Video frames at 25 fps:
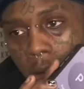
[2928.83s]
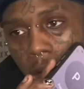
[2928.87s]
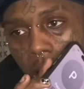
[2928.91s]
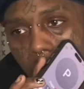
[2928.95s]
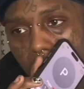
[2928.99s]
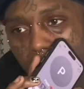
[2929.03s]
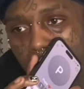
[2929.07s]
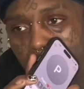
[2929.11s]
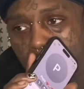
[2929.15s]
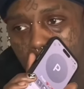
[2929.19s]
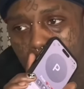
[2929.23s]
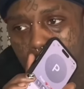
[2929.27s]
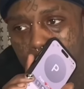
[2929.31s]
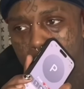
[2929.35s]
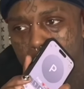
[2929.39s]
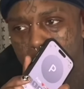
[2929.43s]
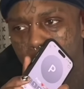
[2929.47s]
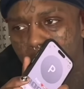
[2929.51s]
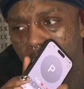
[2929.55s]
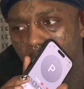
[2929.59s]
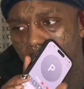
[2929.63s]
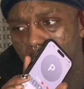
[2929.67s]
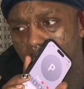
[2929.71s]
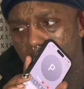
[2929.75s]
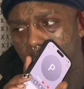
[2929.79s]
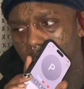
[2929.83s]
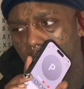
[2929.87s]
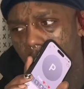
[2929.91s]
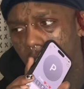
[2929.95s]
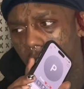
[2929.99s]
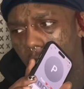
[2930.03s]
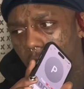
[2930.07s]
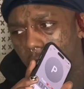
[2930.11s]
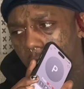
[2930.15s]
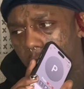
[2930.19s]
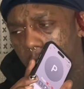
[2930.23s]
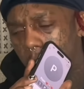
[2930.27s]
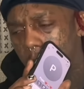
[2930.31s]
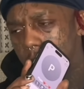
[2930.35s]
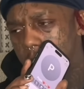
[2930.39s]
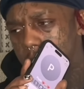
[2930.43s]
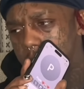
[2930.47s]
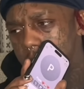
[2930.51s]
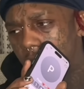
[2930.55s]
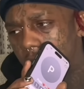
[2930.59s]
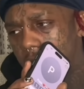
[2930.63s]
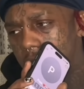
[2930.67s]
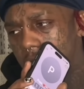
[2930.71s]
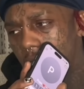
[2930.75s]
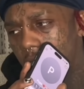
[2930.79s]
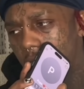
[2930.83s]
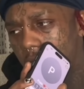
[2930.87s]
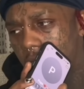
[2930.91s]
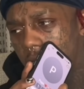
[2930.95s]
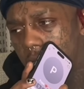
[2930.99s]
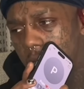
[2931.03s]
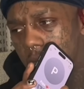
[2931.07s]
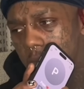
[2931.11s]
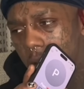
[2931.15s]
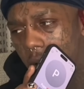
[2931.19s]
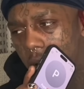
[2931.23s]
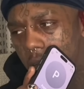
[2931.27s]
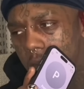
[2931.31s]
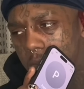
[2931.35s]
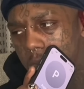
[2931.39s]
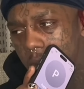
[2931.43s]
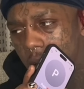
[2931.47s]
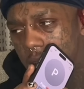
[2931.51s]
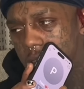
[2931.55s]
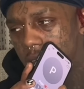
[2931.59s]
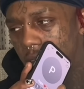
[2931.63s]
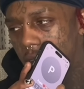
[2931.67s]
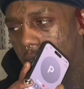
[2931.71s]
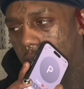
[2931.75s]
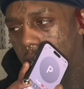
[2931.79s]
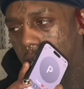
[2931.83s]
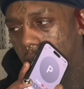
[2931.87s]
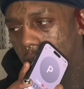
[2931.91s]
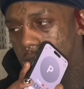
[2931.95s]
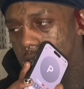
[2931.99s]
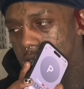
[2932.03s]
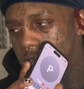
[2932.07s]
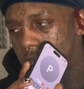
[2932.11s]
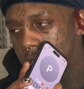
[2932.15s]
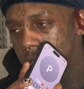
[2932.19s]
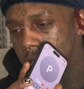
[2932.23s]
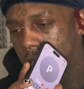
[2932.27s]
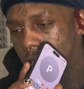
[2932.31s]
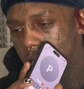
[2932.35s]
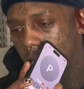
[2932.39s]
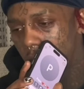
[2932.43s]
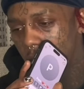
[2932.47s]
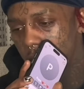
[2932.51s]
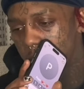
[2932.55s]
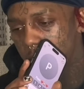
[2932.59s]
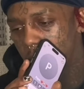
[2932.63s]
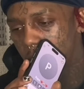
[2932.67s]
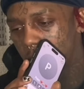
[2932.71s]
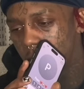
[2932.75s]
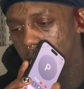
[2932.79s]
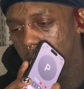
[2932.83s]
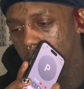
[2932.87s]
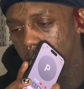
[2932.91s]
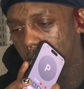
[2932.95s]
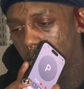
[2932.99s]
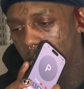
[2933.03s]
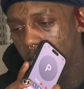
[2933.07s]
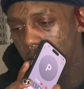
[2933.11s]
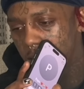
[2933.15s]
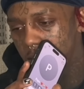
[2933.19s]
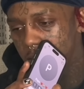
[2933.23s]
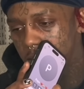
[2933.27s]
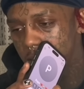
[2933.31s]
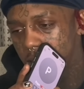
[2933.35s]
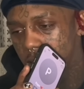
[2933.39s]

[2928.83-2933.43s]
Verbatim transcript: and my dad, my my dad coached me like my whole life.